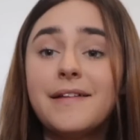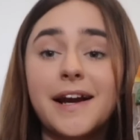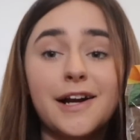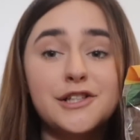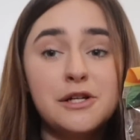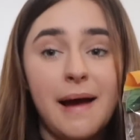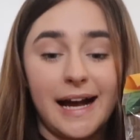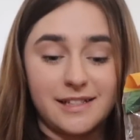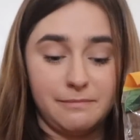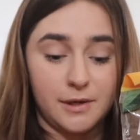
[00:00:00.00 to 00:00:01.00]
and then I got two
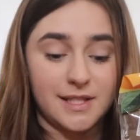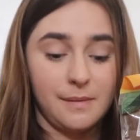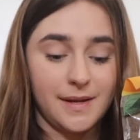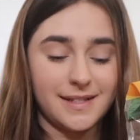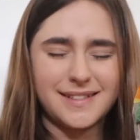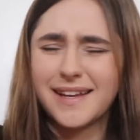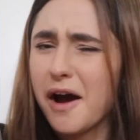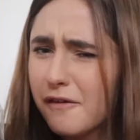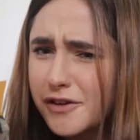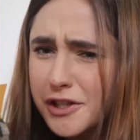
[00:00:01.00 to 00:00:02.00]
bags of persimmons.
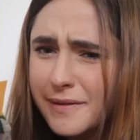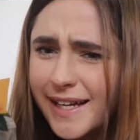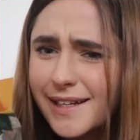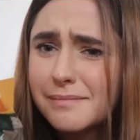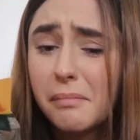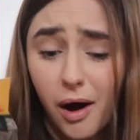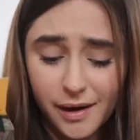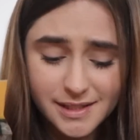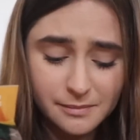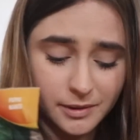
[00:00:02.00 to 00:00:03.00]
Overdoing it?
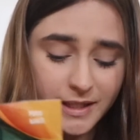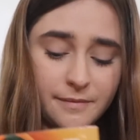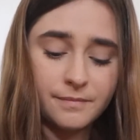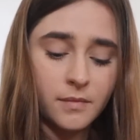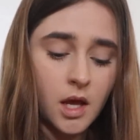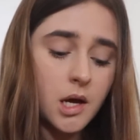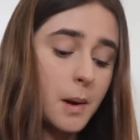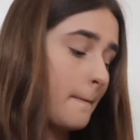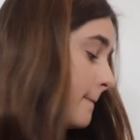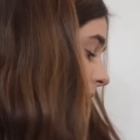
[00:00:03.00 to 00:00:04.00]
Possibly.
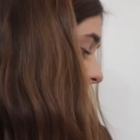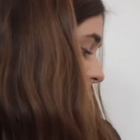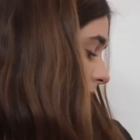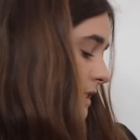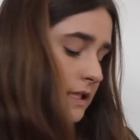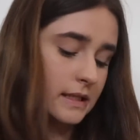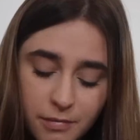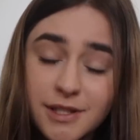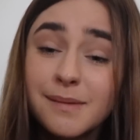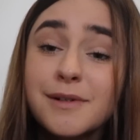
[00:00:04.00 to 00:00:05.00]
But
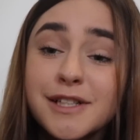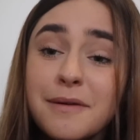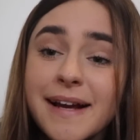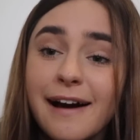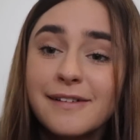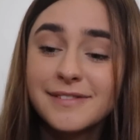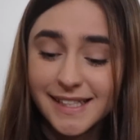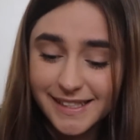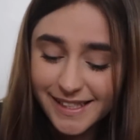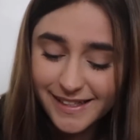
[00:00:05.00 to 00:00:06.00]
persimmons are going out of
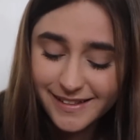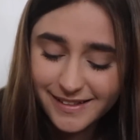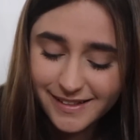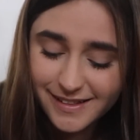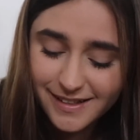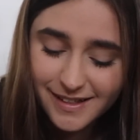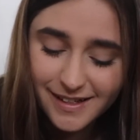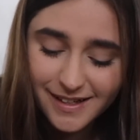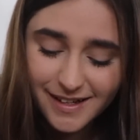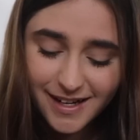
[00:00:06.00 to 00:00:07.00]
season.
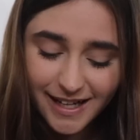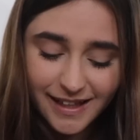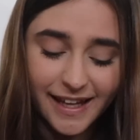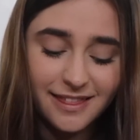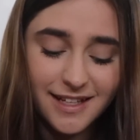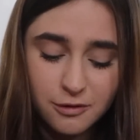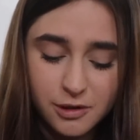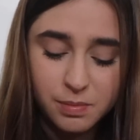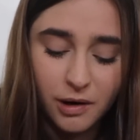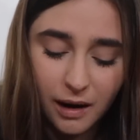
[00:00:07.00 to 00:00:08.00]
And like this
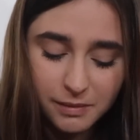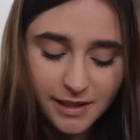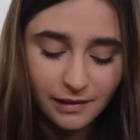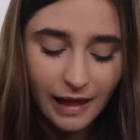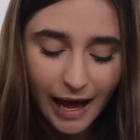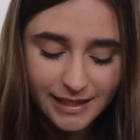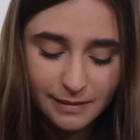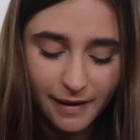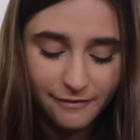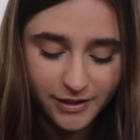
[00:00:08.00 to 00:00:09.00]
was probably the
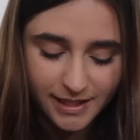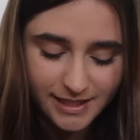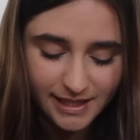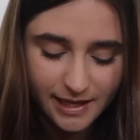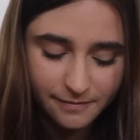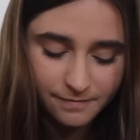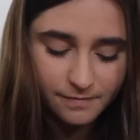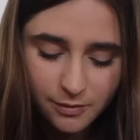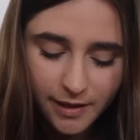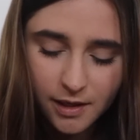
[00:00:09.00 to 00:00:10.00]
last I'm ever gonna see them.
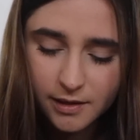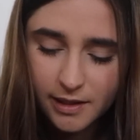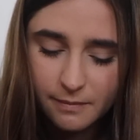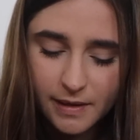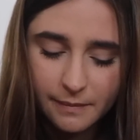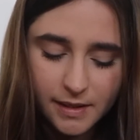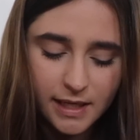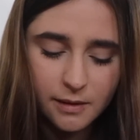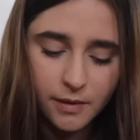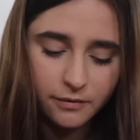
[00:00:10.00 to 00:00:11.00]
So I got them and I'm gonna
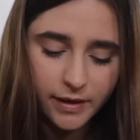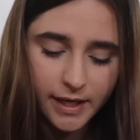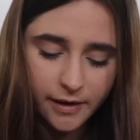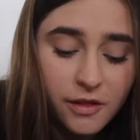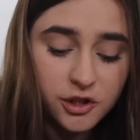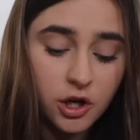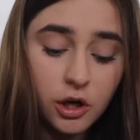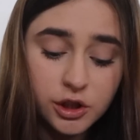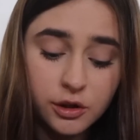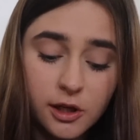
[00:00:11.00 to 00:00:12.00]
eat one right now. These are
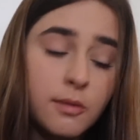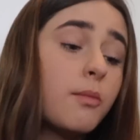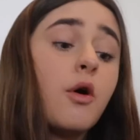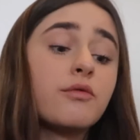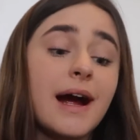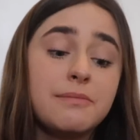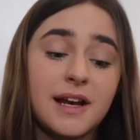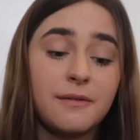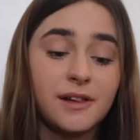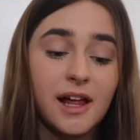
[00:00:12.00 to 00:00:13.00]
also a little more ripe
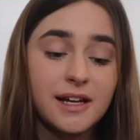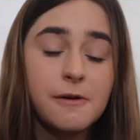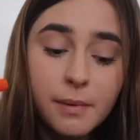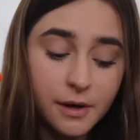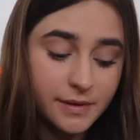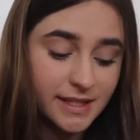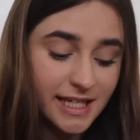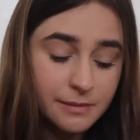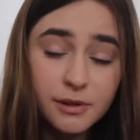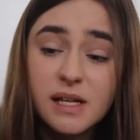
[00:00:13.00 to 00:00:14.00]
than I would like. But it was
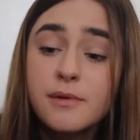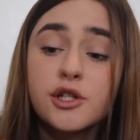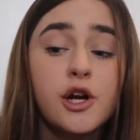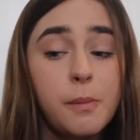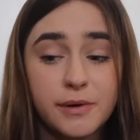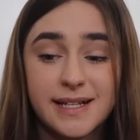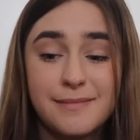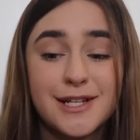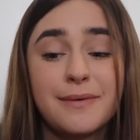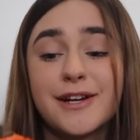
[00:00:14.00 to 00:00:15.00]
these persimmons or no
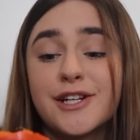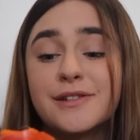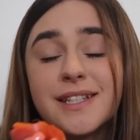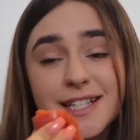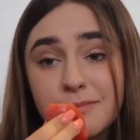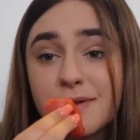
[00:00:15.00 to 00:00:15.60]
persimmons, so I chose these